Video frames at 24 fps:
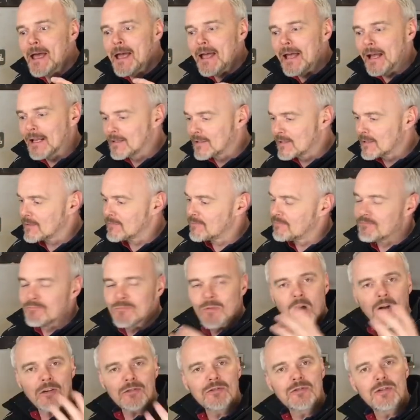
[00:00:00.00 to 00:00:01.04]
It's
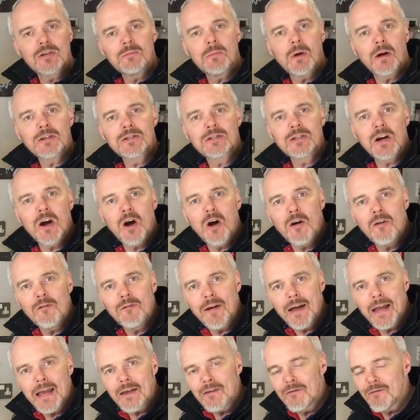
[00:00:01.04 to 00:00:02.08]
not too much of
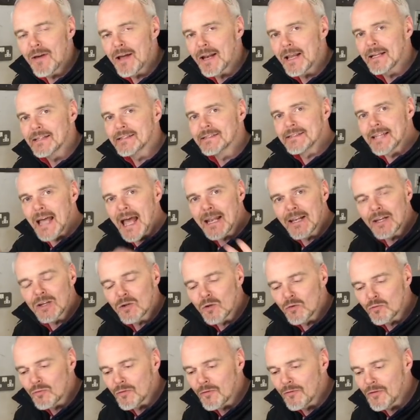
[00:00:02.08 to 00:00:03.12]
a very
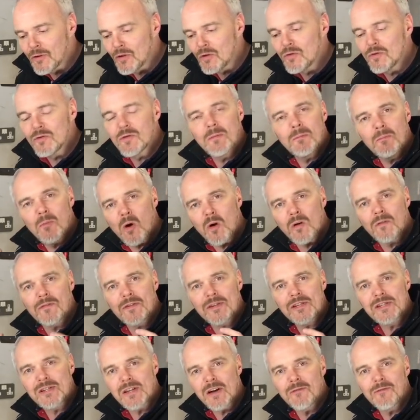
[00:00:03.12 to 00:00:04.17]
technical review, more of the
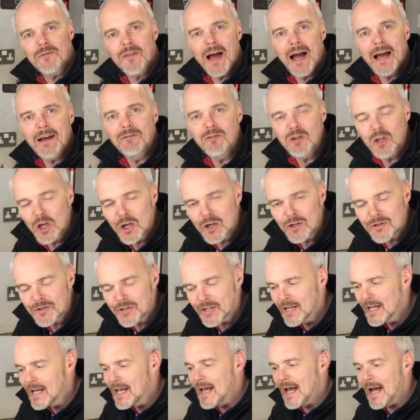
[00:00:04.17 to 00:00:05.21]
stuff that I've learnt,
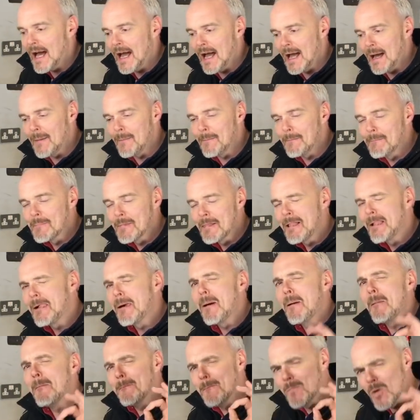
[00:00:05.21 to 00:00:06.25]

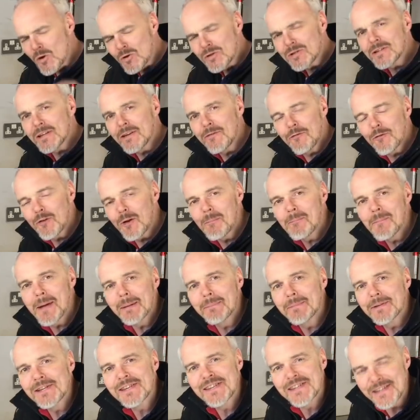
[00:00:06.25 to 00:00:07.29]
mostly from my
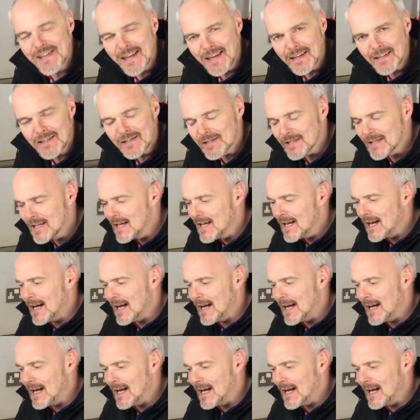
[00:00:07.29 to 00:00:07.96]
mistakes.